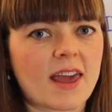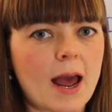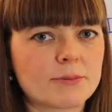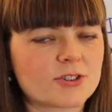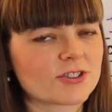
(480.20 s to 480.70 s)

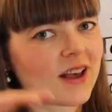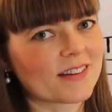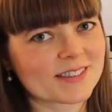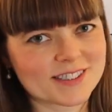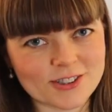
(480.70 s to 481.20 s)
captures
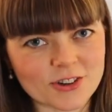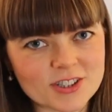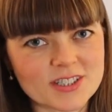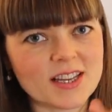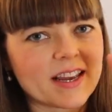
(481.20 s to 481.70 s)

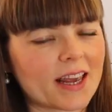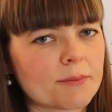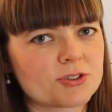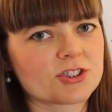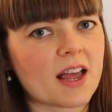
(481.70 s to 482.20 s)
uncertainty. It
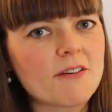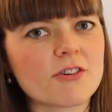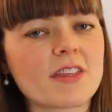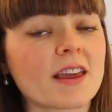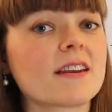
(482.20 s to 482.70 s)
captures
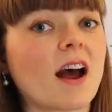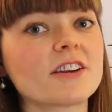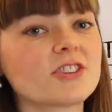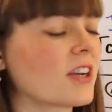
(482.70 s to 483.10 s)
everything, not